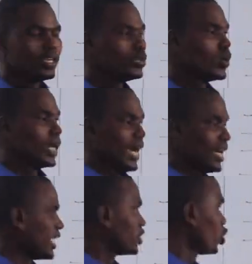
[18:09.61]
you will
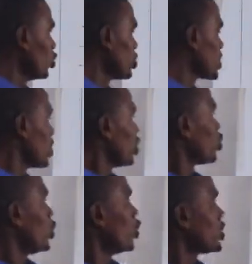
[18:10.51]
either choose
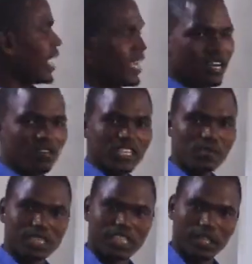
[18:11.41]
to use either of
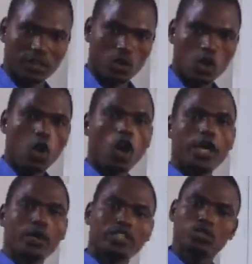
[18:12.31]
this material,
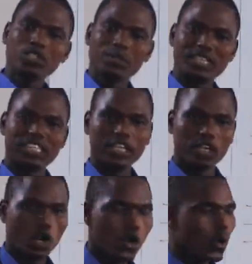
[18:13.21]
or you will choose the
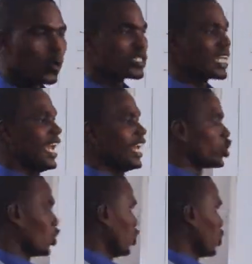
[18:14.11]
material whose
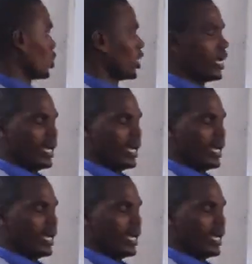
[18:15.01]
handle,